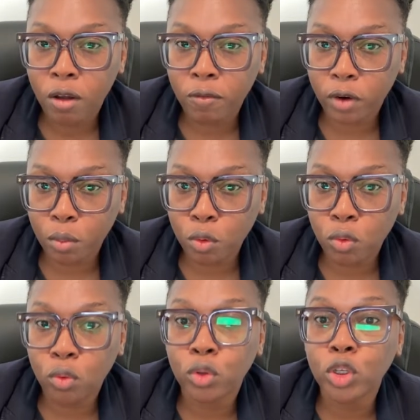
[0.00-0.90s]
from
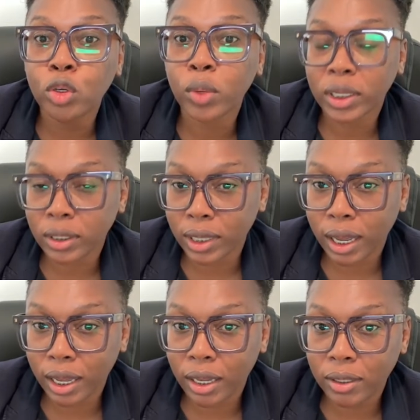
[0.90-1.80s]
who?
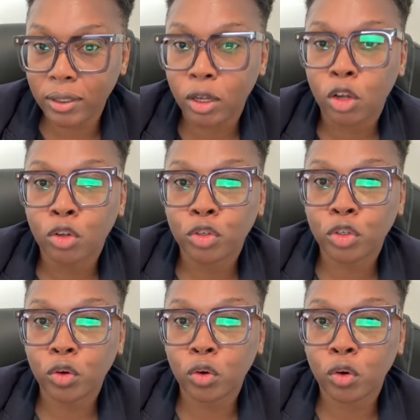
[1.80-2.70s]
USCIS.
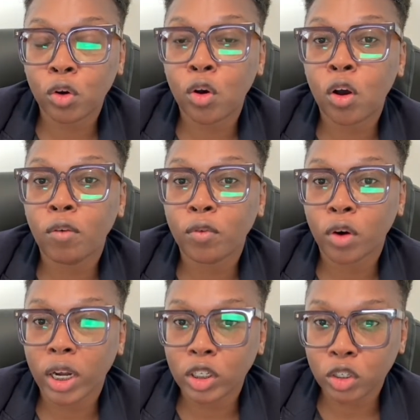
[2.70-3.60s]
So for
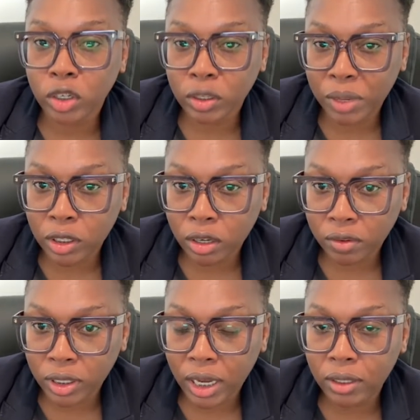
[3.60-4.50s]
adjustment of
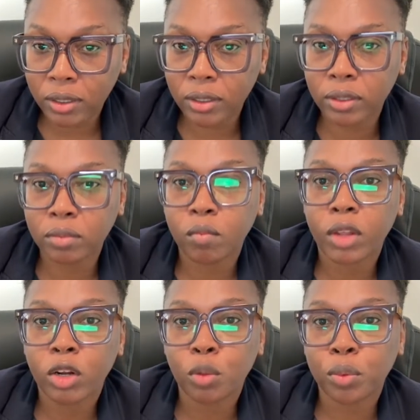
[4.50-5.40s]
status,
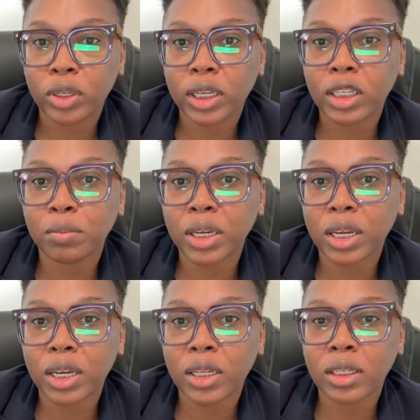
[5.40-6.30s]
the process
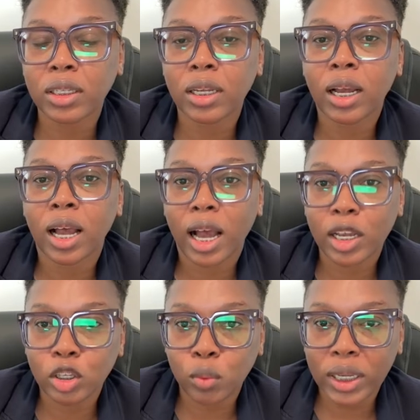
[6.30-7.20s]
begins at
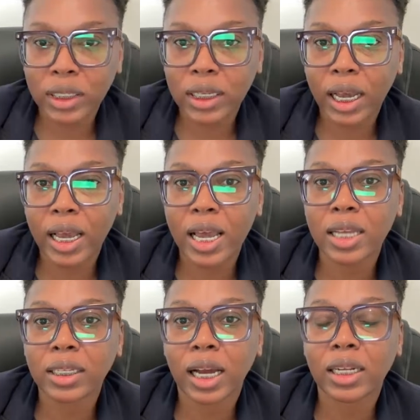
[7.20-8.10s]

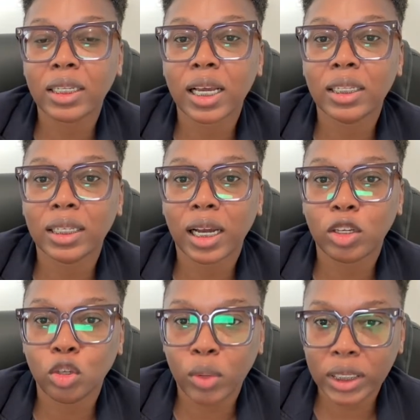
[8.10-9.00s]
USCIS and it ends at
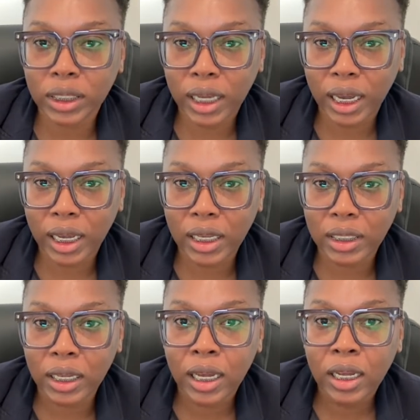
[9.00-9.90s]
USCIS.
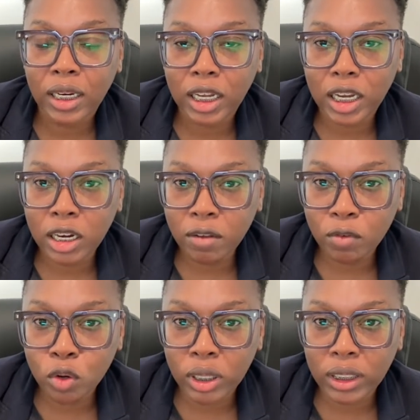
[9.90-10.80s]
The
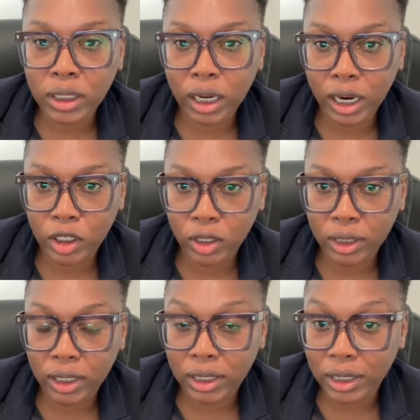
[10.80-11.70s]
individuals that are
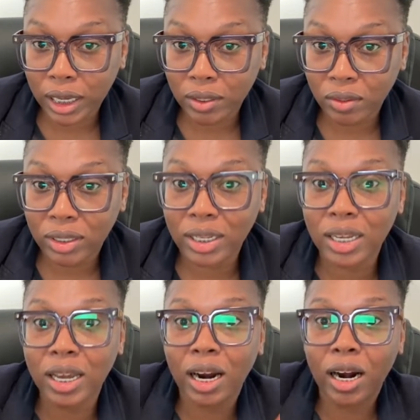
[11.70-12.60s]
adjusting status,
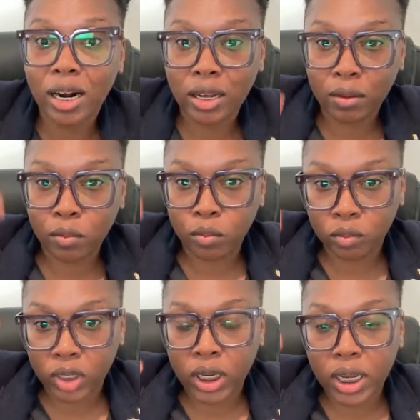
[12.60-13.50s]
they are
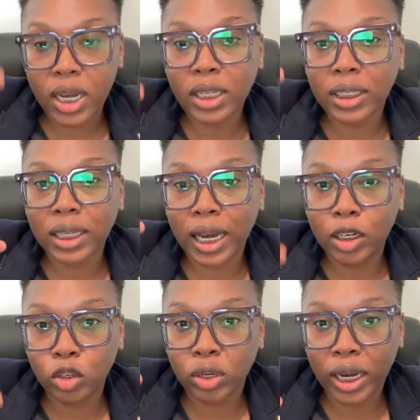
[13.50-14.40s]
inside the
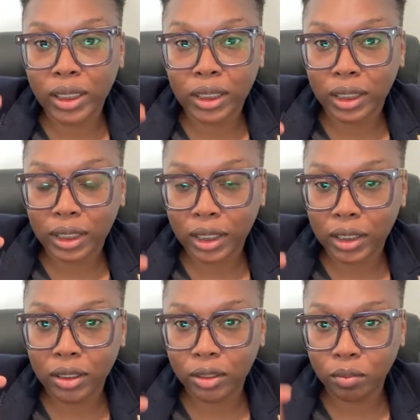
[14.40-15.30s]
United
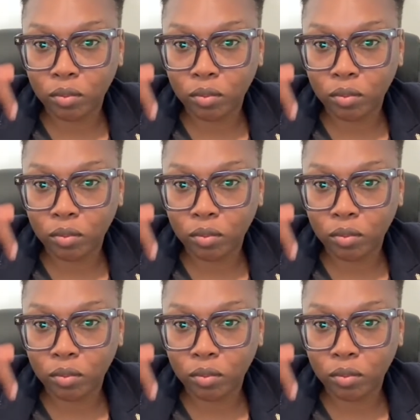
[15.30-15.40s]
States.